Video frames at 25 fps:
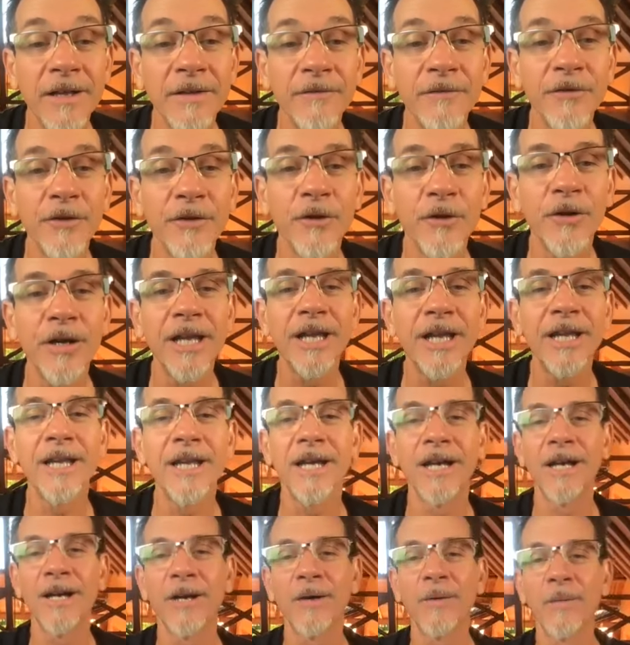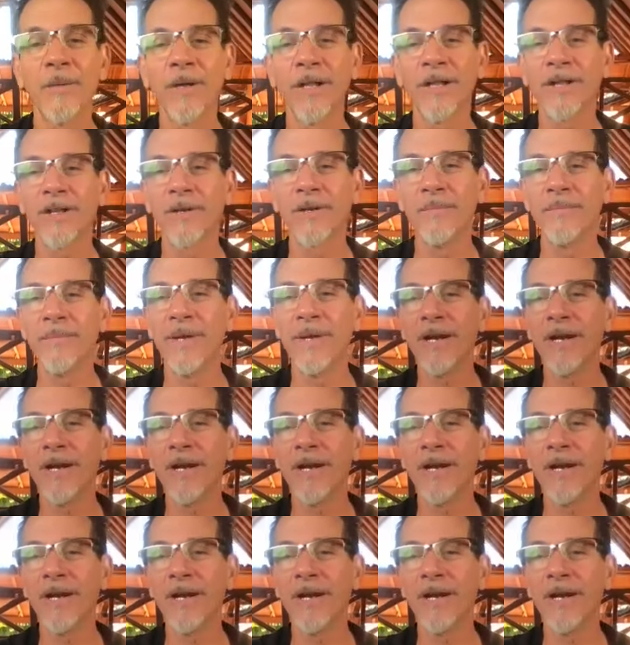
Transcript: Fiorina, welcome